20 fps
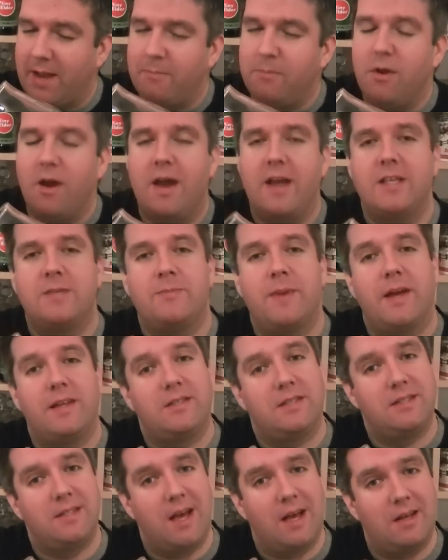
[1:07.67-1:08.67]
I'm not
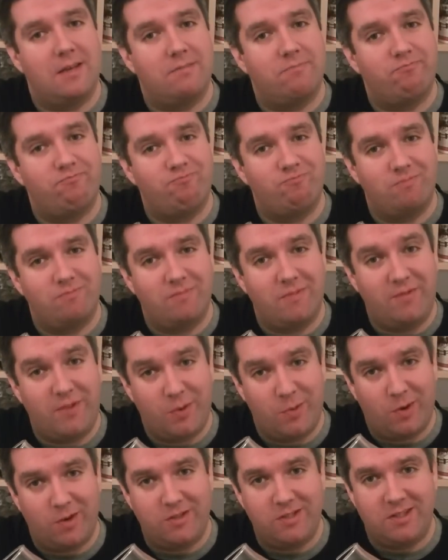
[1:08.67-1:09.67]
expecting that if
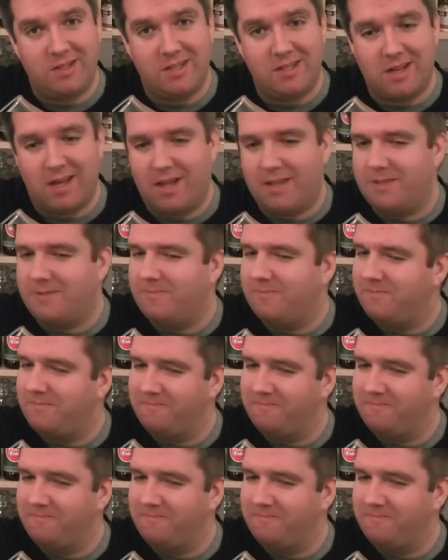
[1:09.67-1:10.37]
you're watching this, lads.